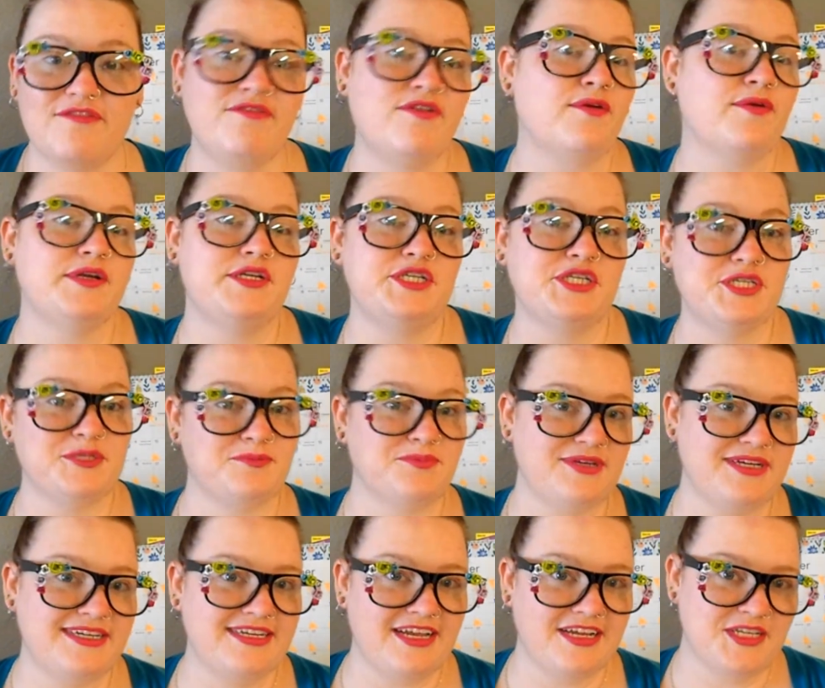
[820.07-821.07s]
forward to
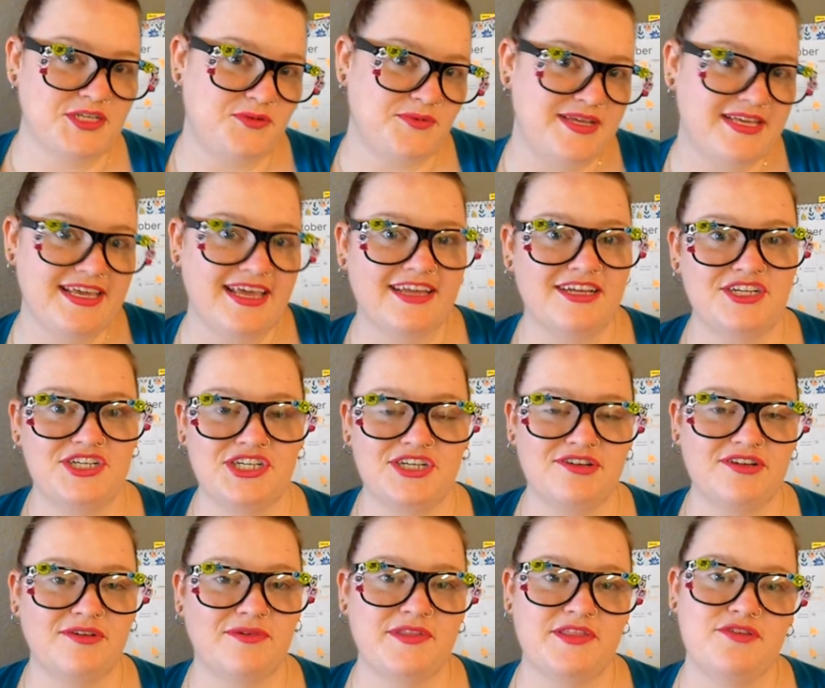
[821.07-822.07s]
spring next week and
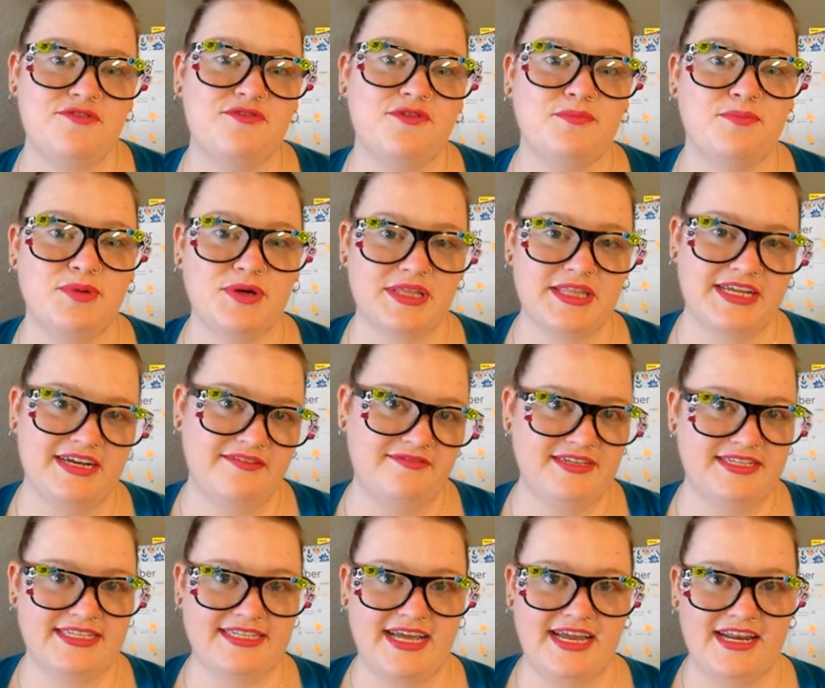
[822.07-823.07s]
sharing with you the book that I've
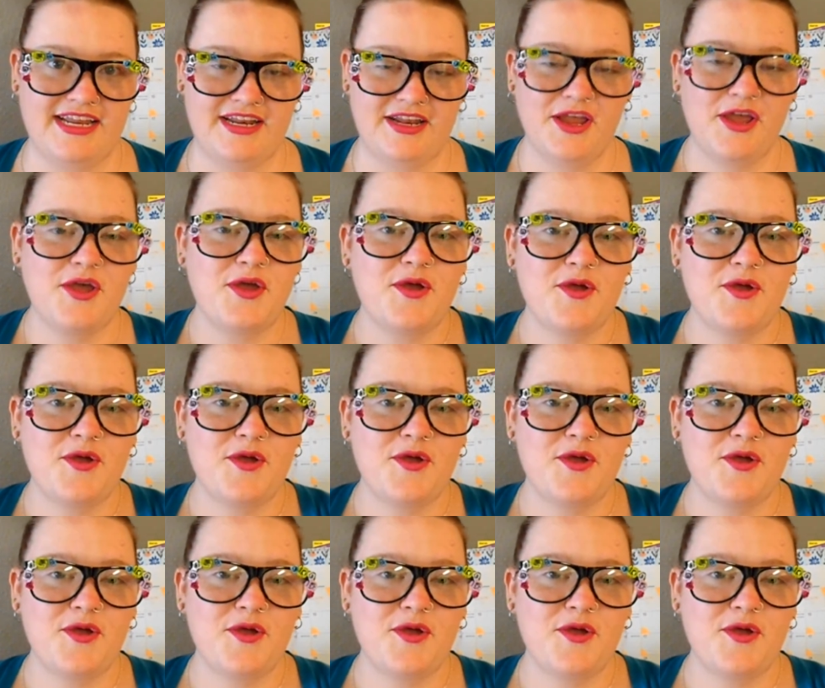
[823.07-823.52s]
decided